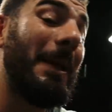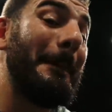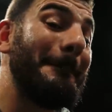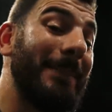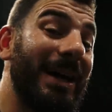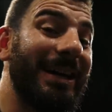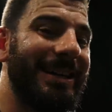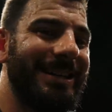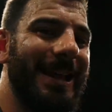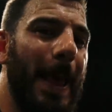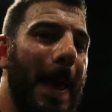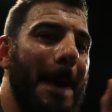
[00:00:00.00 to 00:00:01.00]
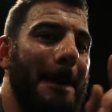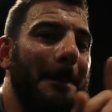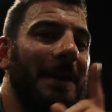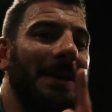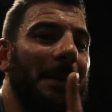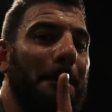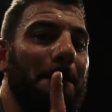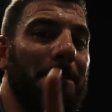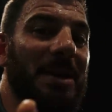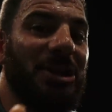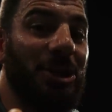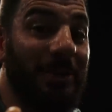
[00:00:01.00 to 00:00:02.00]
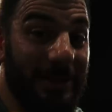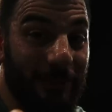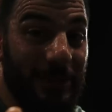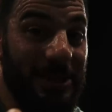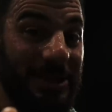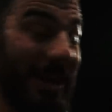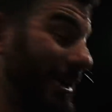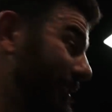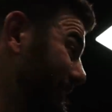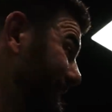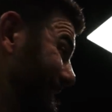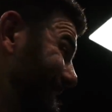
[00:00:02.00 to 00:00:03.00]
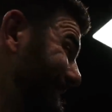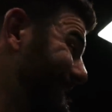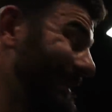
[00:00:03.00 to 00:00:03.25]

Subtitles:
But Michelin reached out